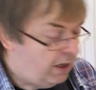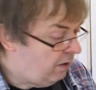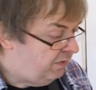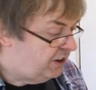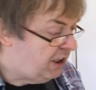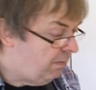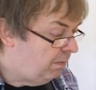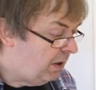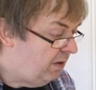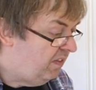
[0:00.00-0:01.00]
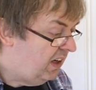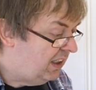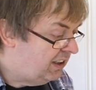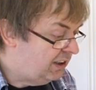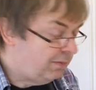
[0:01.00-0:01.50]
I know some
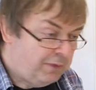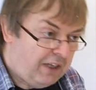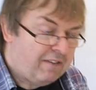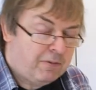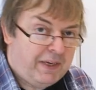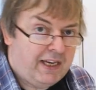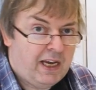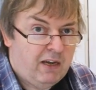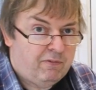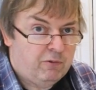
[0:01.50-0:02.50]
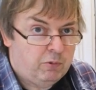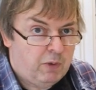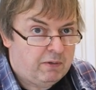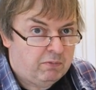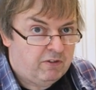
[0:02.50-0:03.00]
profiling systems you have to be careful
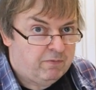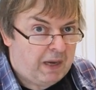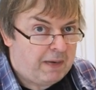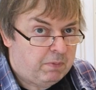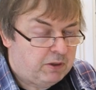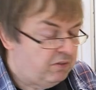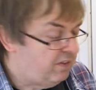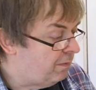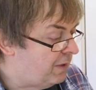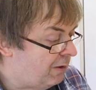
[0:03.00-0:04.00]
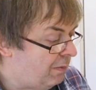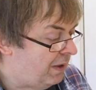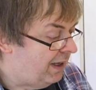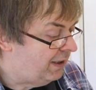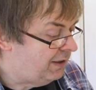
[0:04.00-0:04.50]
when with papers with optical
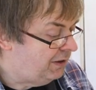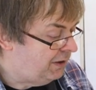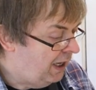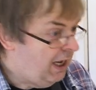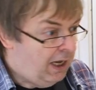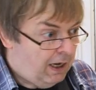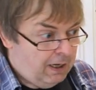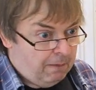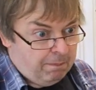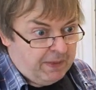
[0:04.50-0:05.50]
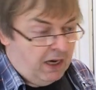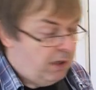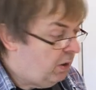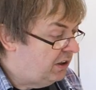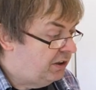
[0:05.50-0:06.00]
brighteners. The
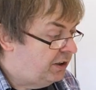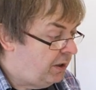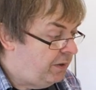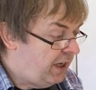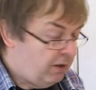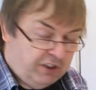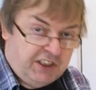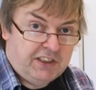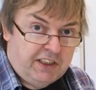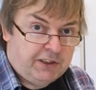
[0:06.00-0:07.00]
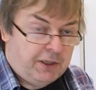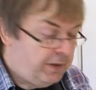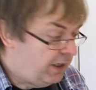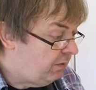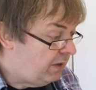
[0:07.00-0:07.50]
i1Studio,
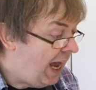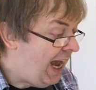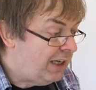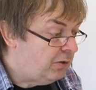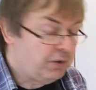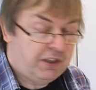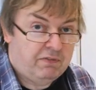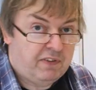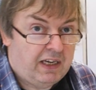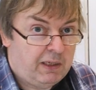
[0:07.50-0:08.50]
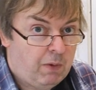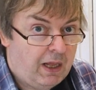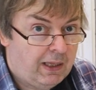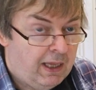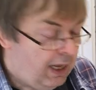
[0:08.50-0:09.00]
CCStudio, handles it fairly
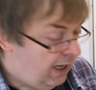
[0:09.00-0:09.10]
well.